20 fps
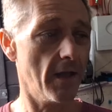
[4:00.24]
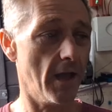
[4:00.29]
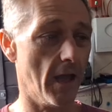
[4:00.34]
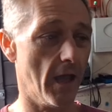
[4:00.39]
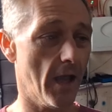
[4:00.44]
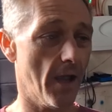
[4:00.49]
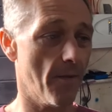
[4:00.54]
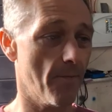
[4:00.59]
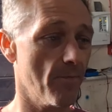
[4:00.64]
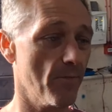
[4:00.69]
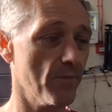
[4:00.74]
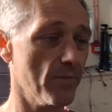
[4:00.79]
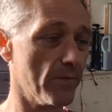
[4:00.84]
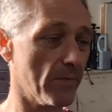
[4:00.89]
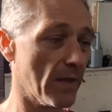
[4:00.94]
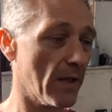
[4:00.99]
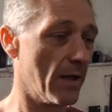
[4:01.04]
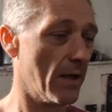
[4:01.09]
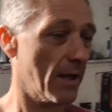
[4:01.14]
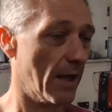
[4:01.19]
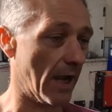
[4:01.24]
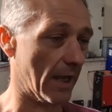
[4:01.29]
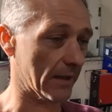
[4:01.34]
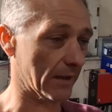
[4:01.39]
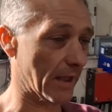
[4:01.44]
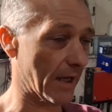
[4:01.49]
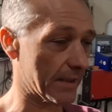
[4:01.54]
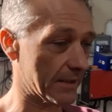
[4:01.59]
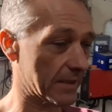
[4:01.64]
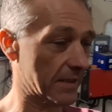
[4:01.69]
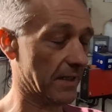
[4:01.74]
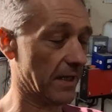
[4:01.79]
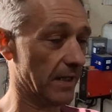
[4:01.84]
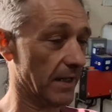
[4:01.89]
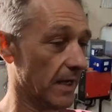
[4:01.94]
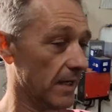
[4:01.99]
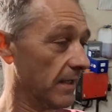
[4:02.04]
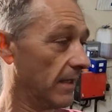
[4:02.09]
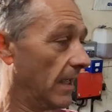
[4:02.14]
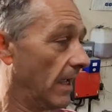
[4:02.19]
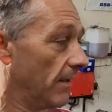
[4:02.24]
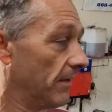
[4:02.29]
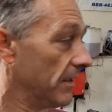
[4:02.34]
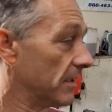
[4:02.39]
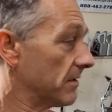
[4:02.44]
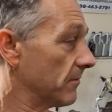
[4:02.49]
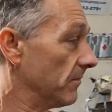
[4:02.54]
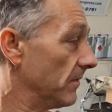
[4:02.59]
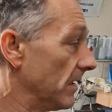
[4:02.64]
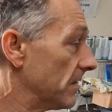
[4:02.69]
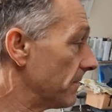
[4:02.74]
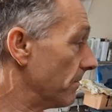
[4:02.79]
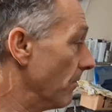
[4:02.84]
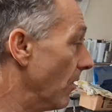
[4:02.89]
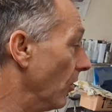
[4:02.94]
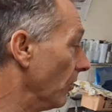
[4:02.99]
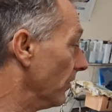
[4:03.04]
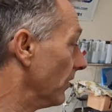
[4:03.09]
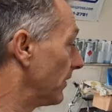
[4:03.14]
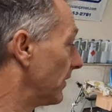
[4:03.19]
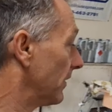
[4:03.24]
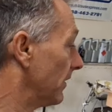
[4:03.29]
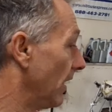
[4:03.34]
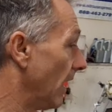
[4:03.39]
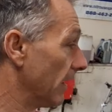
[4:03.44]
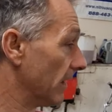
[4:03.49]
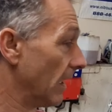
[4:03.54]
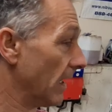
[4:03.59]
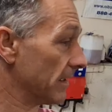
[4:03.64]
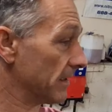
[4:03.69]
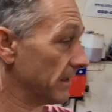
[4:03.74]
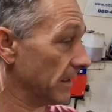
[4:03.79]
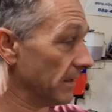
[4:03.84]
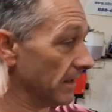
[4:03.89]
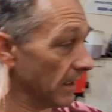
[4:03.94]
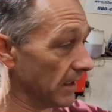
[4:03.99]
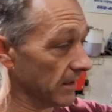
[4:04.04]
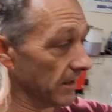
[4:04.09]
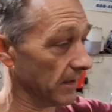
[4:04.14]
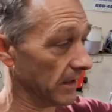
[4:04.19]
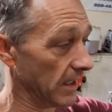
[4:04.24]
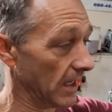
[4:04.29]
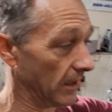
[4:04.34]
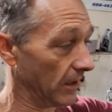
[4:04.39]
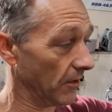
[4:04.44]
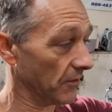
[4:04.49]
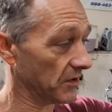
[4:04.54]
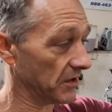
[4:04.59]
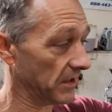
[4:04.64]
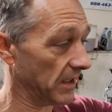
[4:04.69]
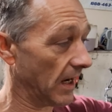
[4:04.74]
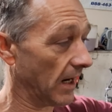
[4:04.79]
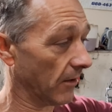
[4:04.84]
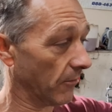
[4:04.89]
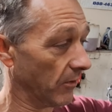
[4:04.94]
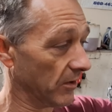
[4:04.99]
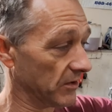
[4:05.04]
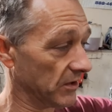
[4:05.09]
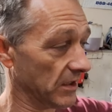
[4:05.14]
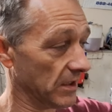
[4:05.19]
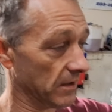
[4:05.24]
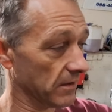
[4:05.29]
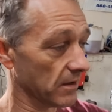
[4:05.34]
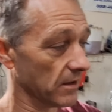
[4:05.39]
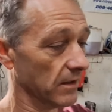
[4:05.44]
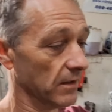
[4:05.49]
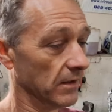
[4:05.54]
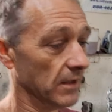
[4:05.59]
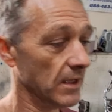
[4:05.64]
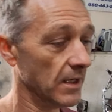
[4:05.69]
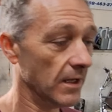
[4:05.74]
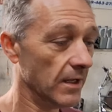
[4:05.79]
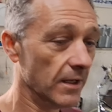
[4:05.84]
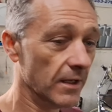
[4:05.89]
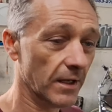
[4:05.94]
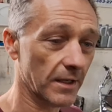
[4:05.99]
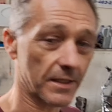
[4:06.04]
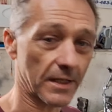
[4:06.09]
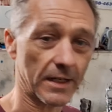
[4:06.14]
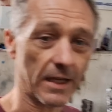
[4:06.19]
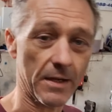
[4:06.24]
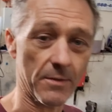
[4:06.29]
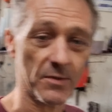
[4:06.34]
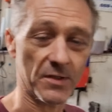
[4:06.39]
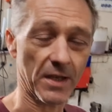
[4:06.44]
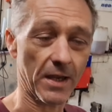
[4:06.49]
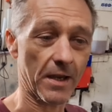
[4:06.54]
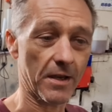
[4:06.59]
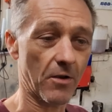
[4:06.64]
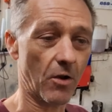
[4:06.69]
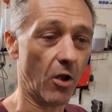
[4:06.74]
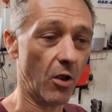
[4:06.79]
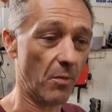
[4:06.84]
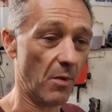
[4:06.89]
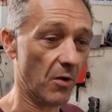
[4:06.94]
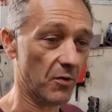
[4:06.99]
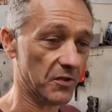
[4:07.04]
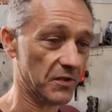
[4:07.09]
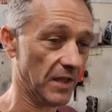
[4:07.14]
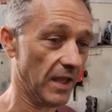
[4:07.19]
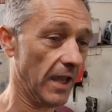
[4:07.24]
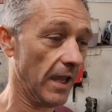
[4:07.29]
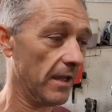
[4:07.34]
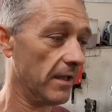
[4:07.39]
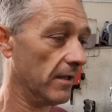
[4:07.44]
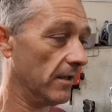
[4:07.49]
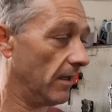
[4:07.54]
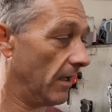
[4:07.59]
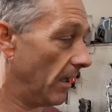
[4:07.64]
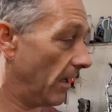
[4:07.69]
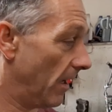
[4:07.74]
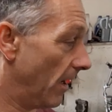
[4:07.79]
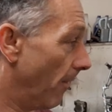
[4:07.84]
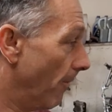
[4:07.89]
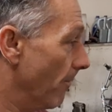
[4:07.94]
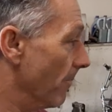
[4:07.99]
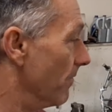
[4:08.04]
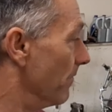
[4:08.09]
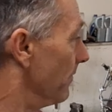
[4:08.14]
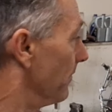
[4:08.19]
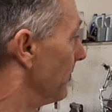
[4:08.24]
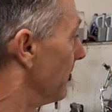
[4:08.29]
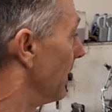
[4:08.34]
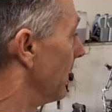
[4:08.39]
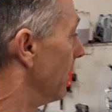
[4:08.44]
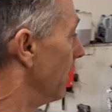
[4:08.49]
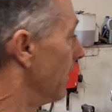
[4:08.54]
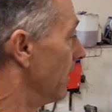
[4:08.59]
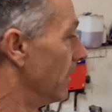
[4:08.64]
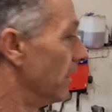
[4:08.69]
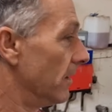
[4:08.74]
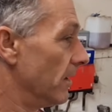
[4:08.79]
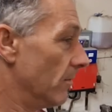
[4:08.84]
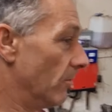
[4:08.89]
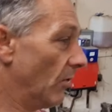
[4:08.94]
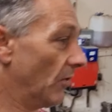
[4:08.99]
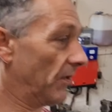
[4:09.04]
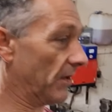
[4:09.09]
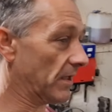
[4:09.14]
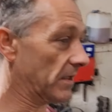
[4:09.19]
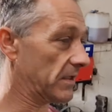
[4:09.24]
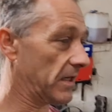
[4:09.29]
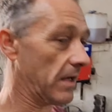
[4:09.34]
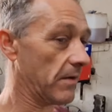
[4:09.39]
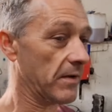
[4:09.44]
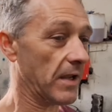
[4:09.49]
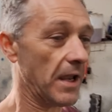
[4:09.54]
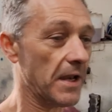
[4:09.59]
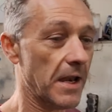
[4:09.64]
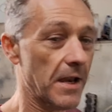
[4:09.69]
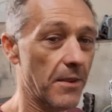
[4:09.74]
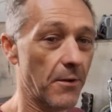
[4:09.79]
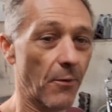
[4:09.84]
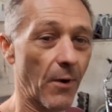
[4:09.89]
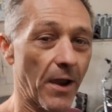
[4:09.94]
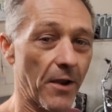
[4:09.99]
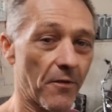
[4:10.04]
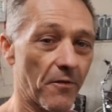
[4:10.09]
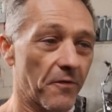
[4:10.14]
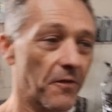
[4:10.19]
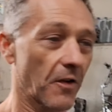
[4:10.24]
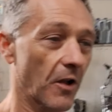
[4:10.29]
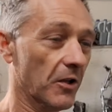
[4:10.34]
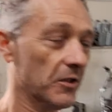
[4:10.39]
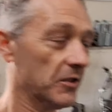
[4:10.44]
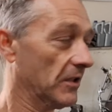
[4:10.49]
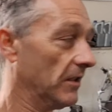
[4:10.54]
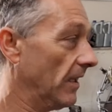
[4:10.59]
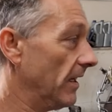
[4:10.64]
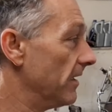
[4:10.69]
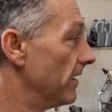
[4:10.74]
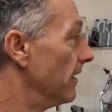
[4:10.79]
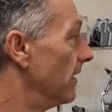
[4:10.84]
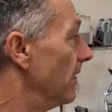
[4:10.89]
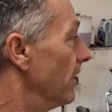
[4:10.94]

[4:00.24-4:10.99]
I'd like to see the end of that this month. I'd like to see the end of the yellow stag, which is, as I keep saying, almost there. But things keep getting in the way, unfortunately.